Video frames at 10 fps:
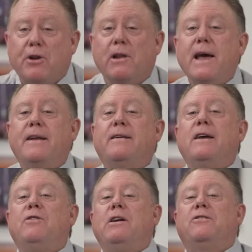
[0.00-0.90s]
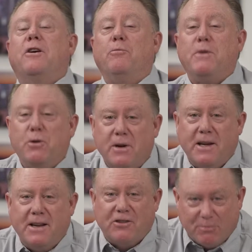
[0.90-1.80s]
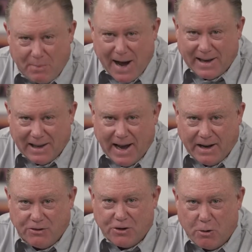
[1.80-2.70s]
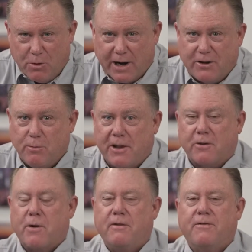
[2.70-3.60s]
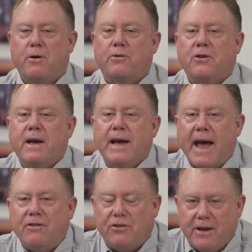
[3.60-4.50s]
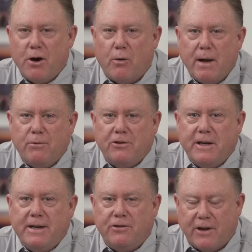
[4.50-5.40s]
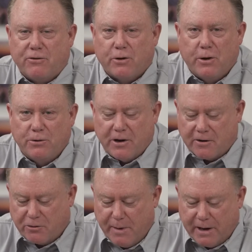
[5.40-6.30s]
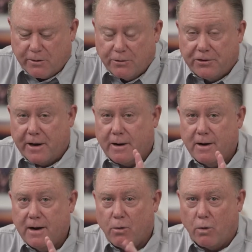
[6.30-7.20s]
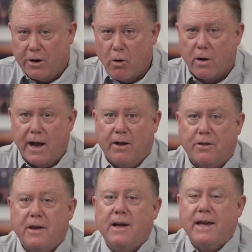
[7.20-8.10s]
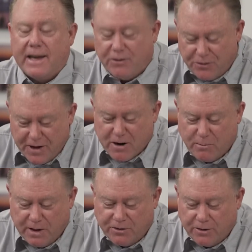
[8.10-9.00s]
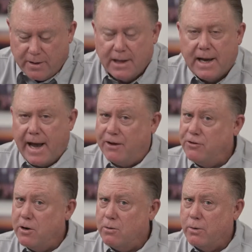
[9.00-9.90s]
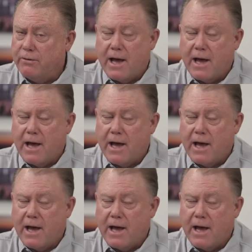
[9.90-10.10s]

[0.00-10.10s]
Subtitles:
to Lake TV's Community Spotlight Show, brought to you by the great folks at COMC, Central Ozarks Medical Center, where your health is their mission. As you know, we've